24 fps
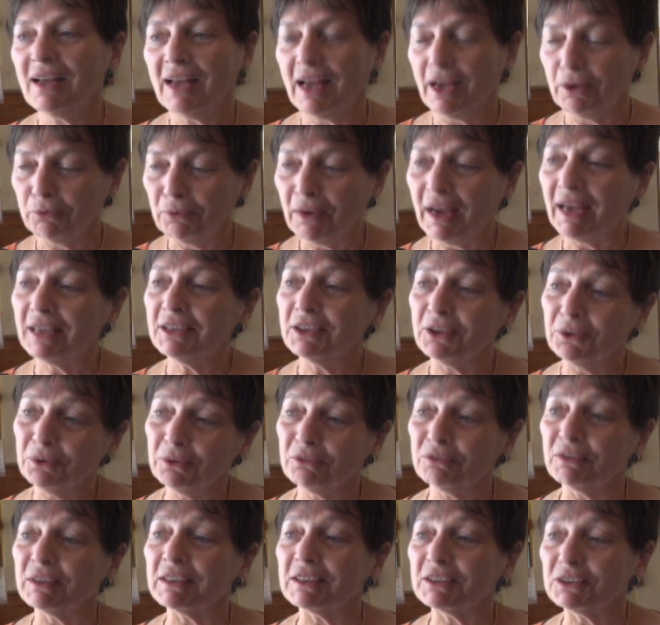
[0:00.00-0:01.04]
I ran a
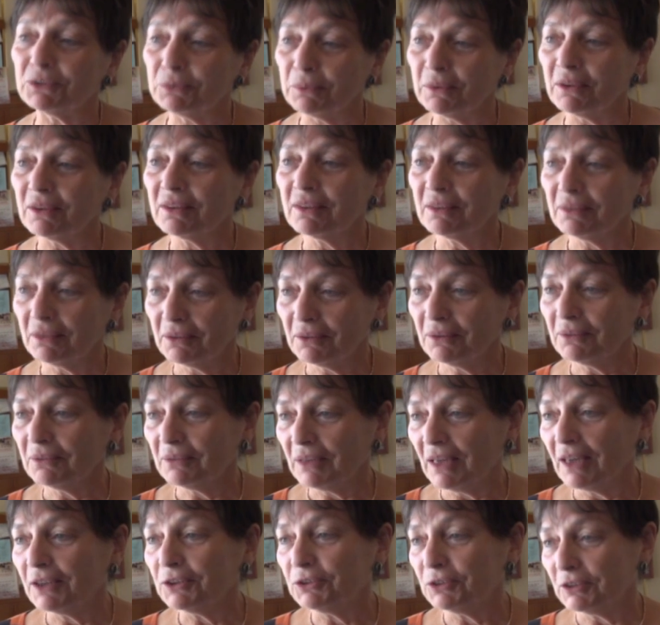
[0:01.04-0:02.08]
youth village with
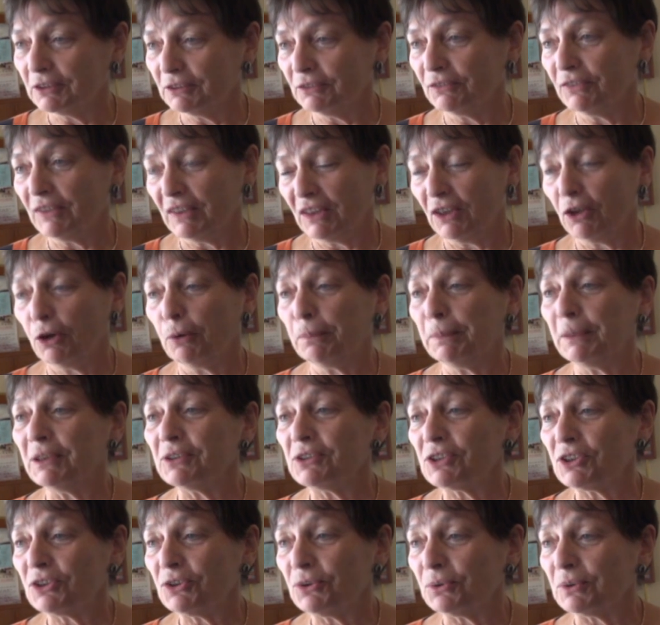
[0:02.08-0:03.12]
hundreds of
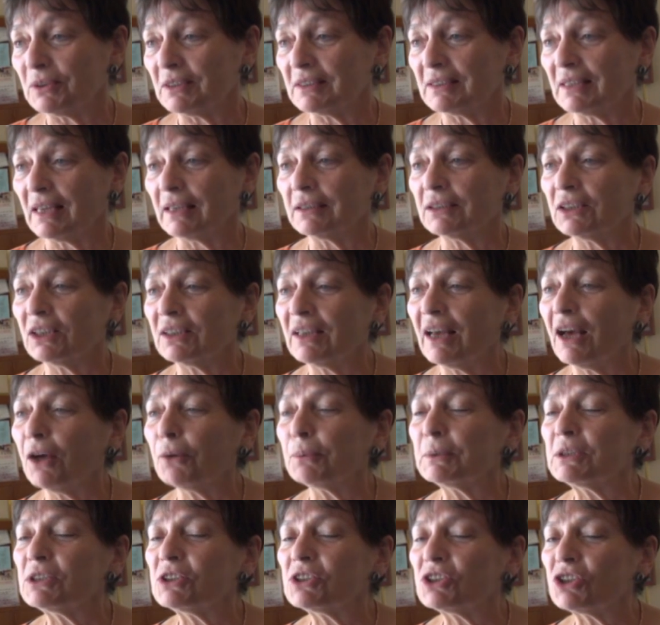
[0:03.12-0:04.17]
Ethiopian students, and
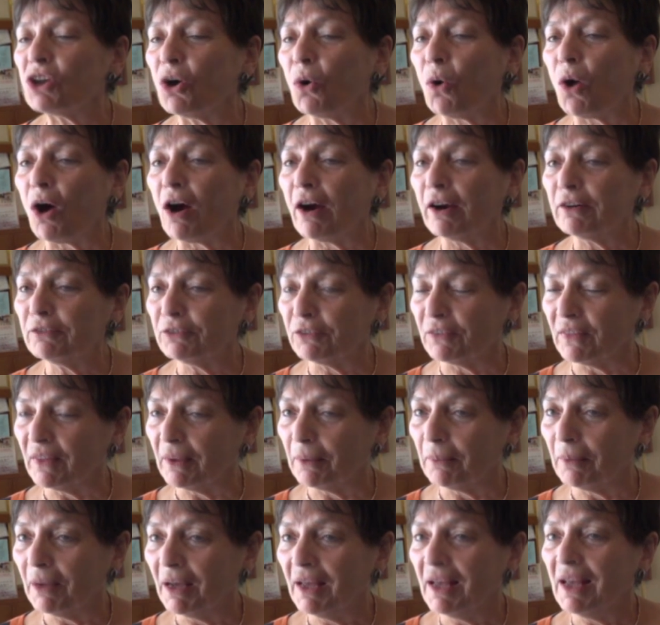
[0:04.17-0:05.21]
Tanakh was so hard for
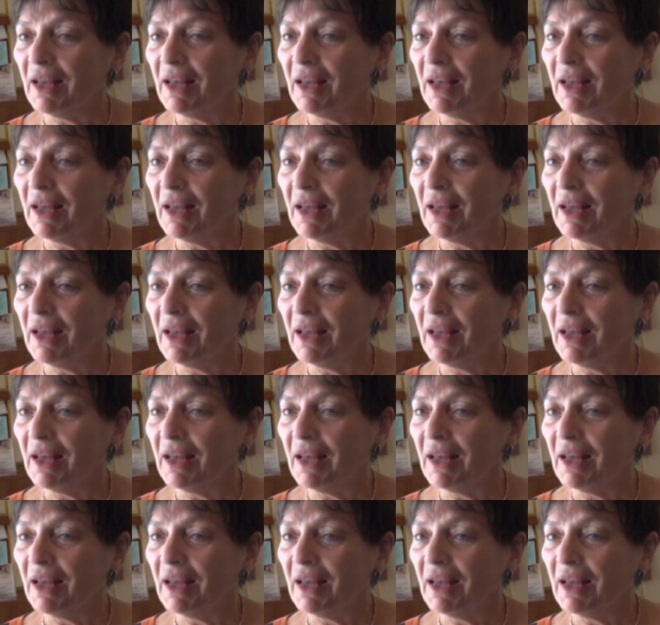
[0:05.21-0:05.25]
them.